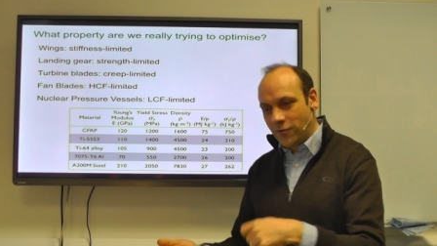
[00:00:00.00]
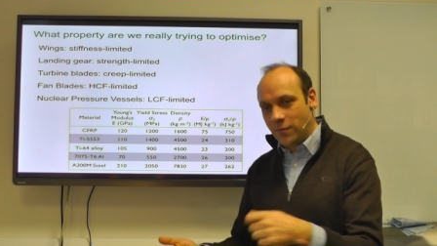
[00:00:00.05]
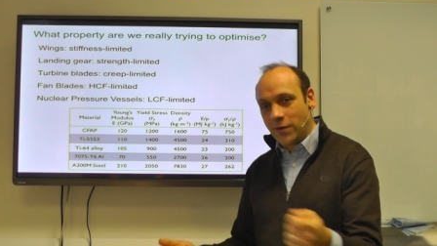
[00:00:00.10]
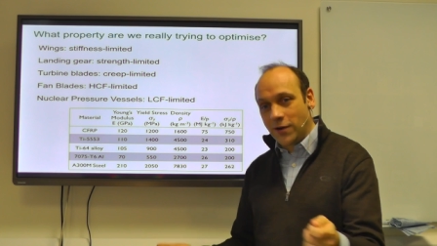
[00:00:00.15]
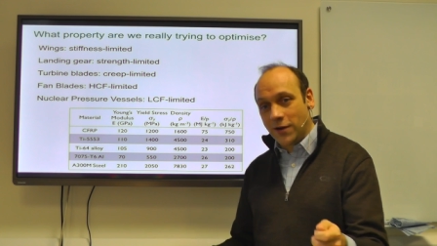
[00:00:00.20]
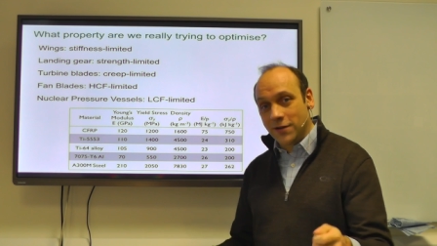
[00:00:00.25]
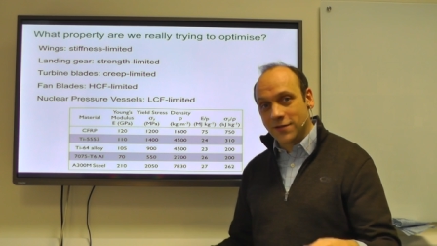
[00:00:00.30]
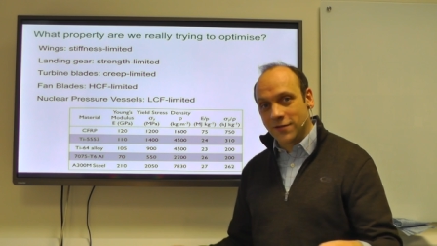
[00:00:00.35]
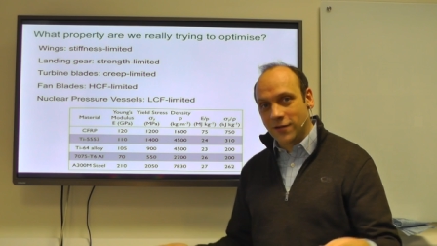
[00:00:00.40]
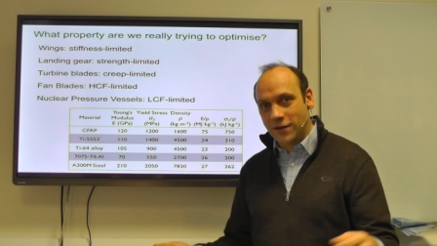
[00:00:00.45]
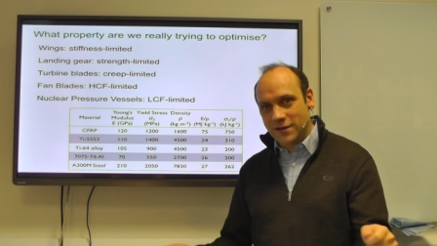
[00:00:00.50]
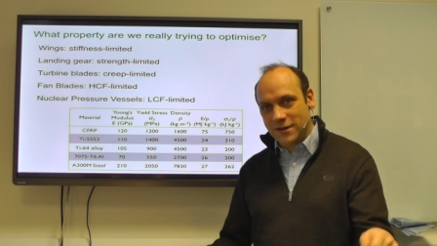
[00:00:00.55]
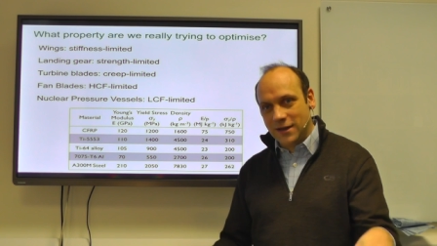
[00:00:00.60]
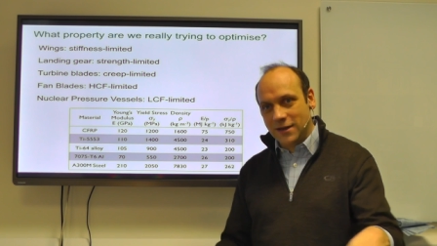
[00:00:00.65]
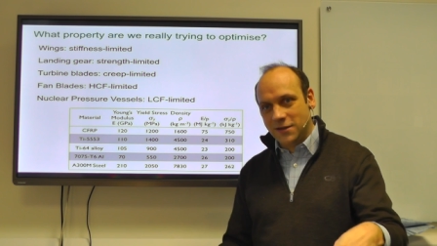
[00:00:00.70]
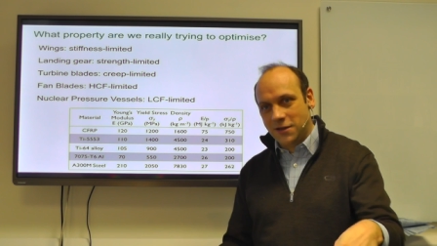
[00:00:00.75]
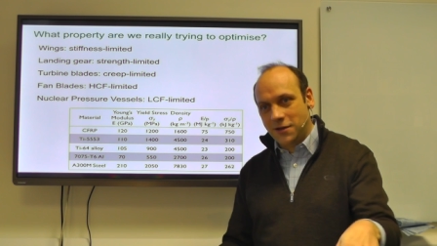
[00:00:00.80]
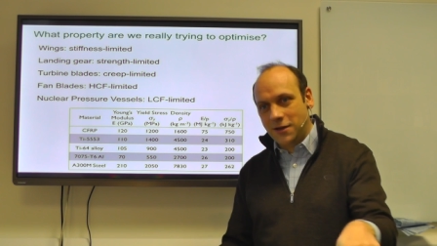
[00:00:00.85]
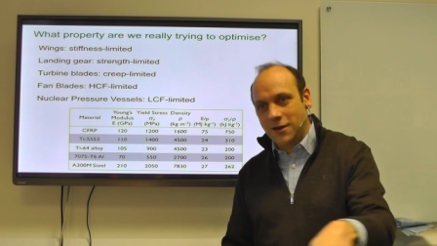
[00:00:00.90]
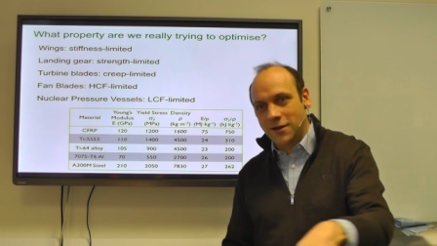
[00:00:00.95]
a bird strike
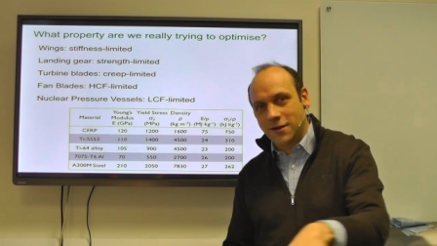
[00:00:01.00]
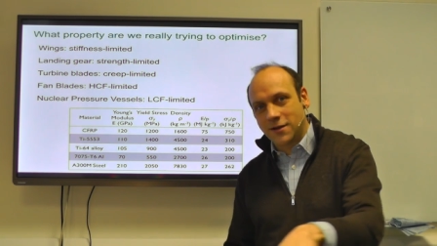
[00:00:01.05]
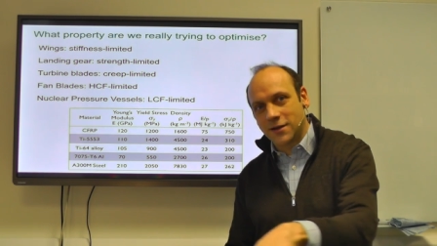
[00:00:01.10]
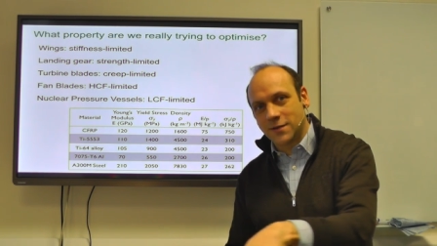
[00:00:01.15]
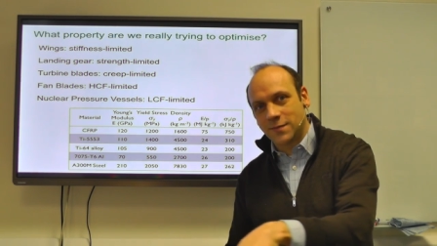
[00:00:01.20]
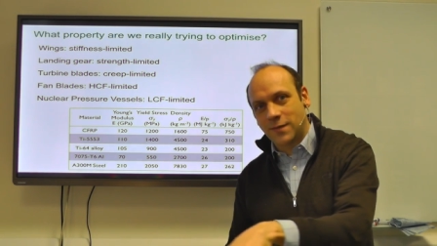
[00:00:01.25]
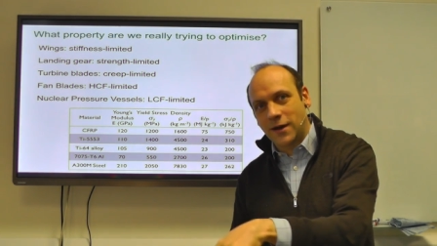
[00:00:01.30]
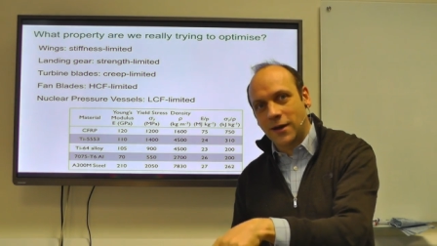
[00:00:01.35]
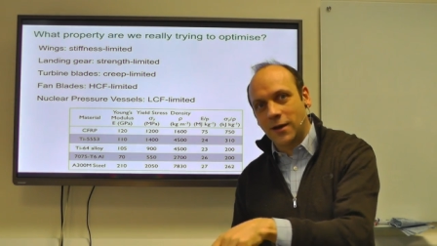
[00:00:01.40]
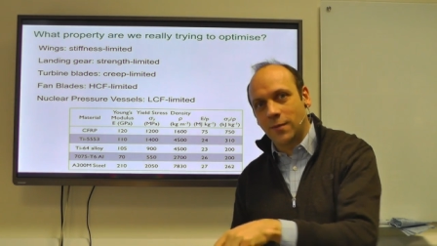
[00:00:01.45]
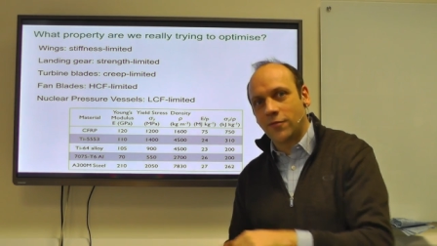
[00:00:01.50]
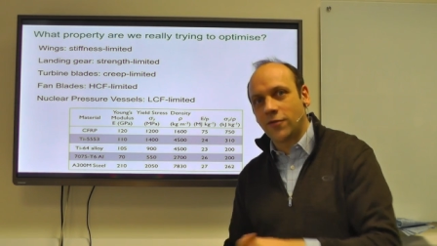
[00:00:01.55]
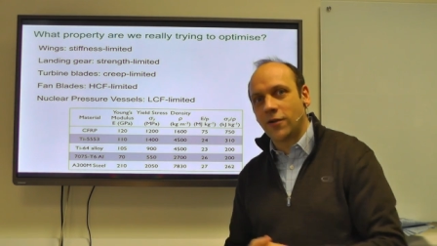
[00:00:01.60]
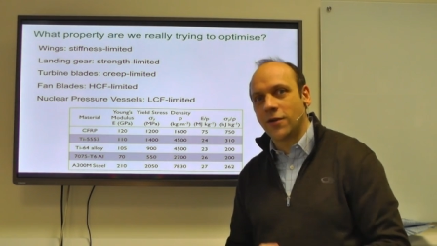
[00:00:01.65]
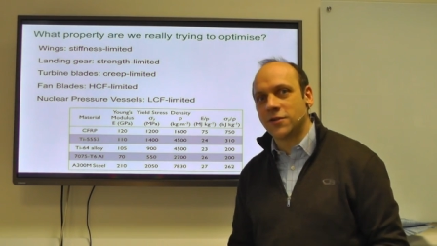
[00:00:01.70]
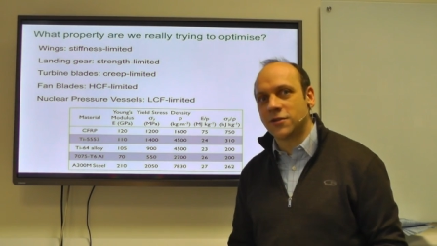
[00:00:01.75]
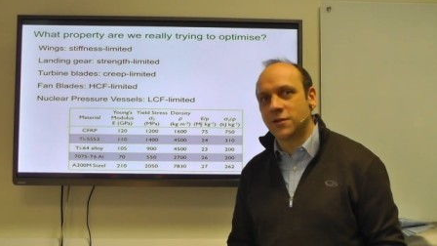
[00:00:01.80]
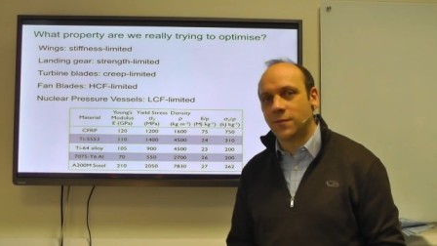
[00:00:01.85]
test, you need a dustpan and brush